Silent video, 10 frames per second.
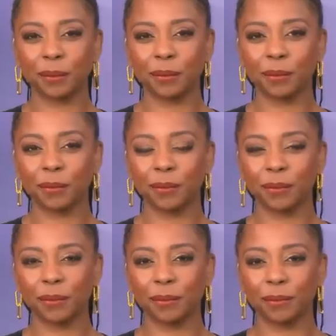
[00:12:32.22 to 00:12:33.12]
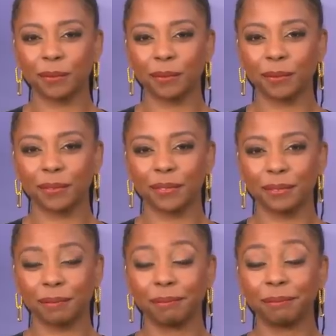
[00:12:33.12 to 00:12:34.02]

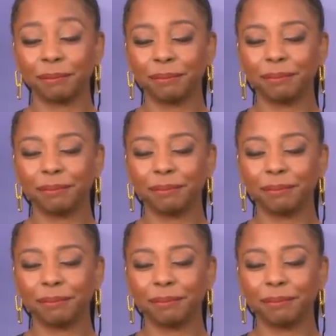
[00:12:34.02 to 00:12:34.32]
The person shown says nothing.